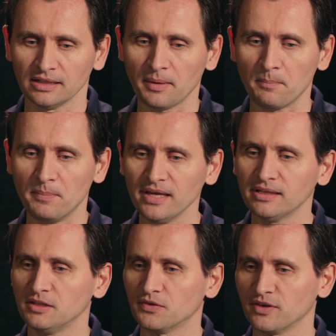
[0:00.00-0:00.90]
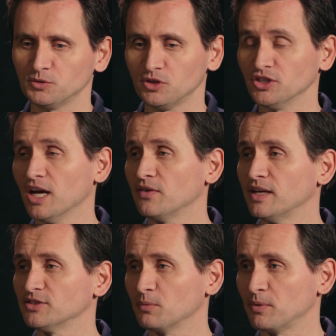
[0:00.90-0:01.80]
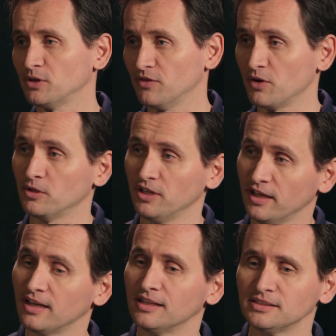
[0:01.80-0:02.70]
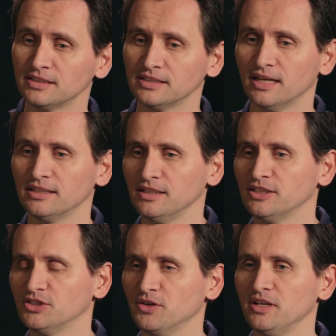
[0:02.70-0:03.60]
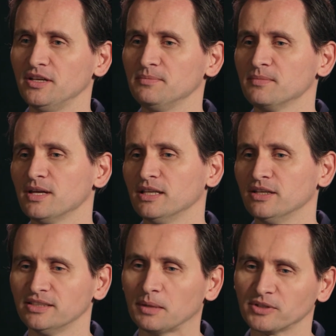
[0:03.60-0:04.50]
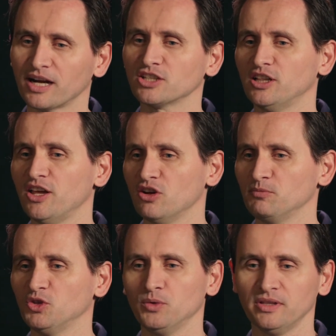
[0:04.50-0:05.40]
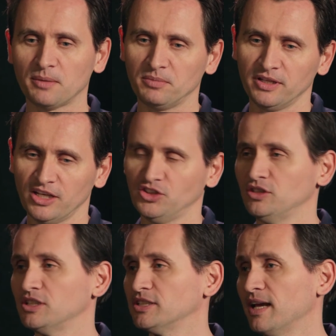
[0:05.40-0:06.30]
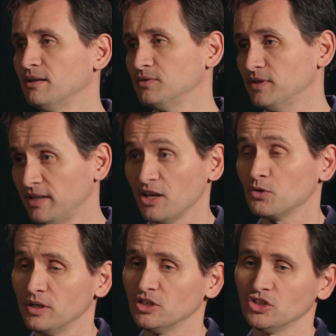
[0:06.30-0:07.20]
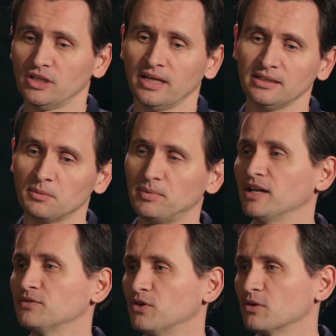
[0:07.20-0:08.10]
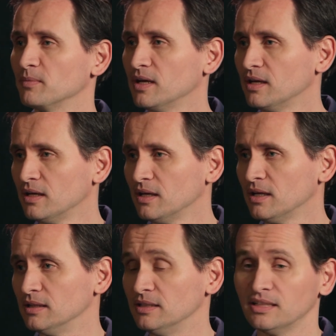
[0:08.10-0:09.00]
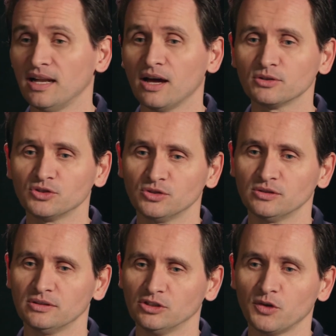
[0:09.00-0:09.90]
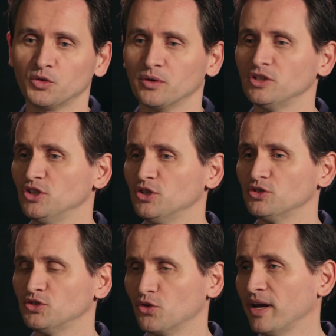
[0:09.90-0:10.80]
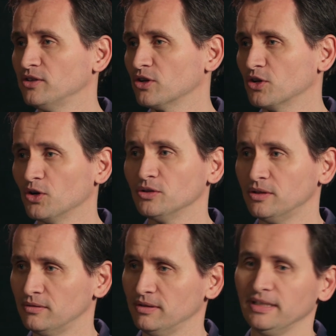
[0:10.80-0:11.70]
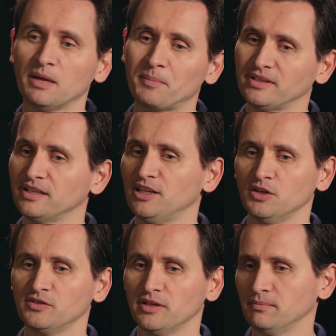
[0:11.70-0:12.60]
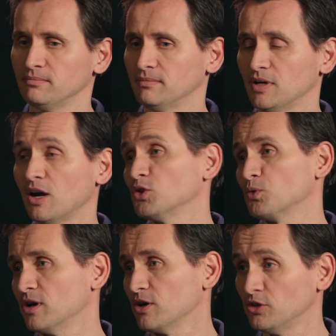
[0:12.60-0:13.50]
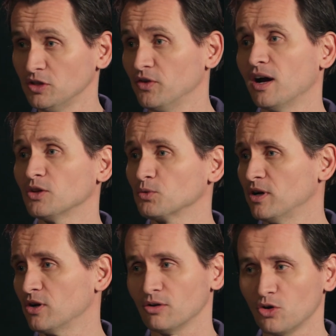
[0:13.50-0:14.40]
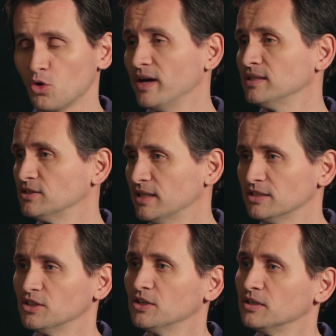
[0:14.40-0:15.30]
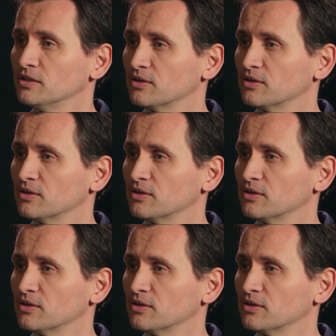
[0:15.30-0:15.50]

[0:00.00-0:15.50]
The big difference with Java as compared to everybody else is that there's an abstraction layer between the application itself, the language, and the platform. This allows software engineers to write their code independently of the hardware, underneath hardware or OS and so on,